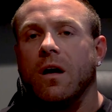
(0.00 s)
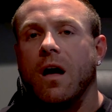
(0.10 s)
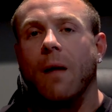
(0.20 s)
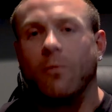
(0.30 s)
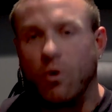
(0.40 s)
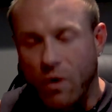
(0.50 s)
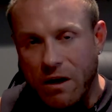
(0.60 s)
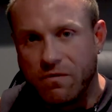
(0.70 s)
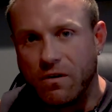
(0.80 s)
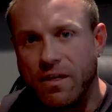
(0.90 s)
I'm
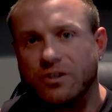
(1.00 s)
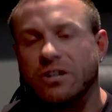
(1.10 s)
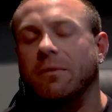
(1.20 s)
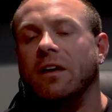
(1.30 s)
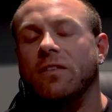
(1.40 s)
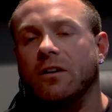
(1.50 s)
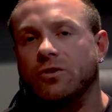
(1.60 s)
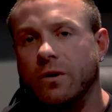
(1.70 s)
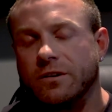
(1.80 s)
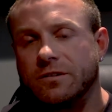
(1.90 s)
grateful that she made that
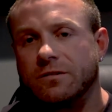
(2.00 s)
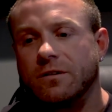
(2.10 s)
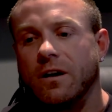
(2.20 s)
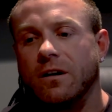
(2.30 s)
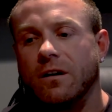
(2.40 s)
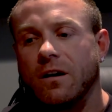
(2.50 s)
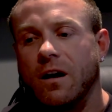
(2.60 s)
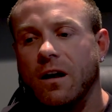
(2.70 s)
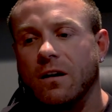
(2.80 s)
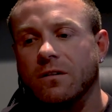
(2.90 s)
choice,
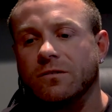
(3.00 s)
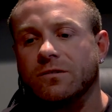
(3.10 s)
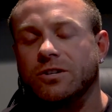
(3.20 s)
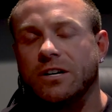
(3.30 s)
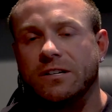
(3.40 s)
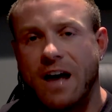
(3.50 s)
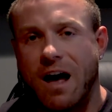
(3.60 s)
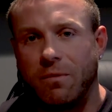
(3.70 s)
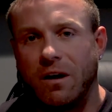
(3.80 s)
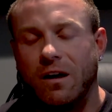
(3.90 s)
and she's
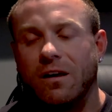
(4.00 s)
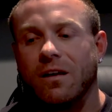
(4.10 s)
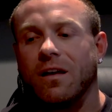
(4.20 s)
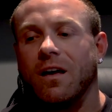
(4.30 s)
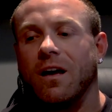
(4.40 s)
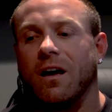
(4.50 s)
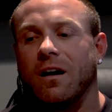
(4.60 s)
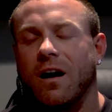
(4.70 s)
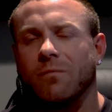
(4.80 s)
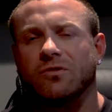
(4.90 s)
happy,
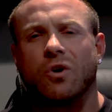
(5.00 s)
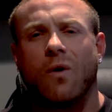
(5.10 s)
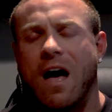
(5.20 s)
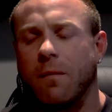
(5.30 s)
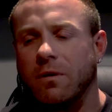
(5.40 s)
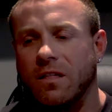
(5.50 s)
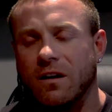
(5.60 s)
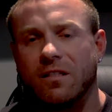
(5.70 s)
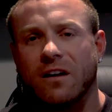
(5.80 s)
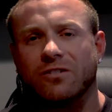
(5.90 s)
and I'm so happy
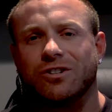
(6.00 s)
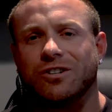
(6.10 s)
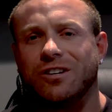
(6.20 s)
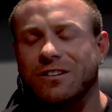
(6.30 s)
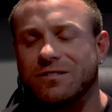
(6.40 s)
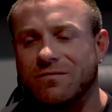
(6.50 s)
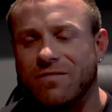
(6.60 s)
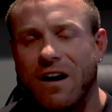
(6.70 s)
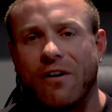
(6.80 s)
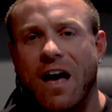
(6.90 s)
that she's
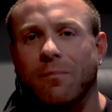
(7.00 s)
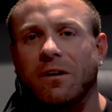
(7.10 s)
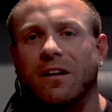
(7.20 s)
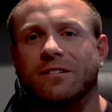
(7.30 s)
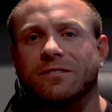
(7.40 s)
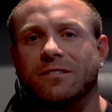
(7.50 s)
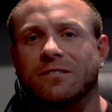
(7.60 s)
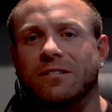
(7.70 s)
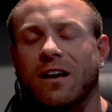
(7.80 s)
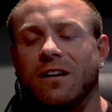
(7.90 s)
found happiness
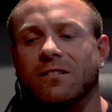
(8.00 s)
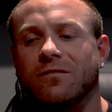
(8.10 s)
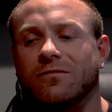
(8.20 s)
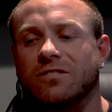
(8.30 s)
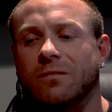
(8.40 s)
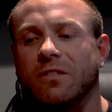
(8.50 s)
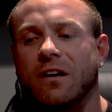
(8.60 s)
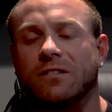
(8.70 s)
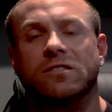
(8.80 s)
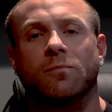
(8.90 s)
and someone
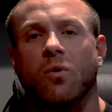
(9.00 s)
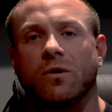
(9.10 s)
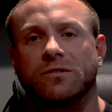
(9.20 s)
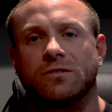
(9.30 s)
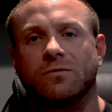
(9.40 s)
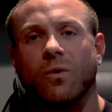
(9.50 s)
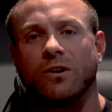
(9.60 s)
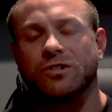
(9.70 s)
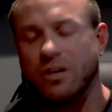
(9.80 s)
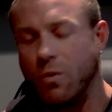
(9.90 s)
that supports what
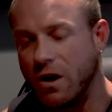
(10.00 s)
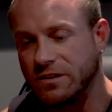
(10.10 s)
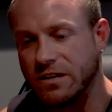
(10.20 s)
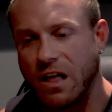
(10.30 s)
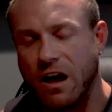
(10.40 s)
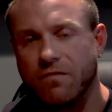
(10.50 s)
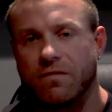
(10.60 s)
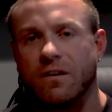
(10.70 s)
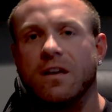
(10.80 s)
she wants in life.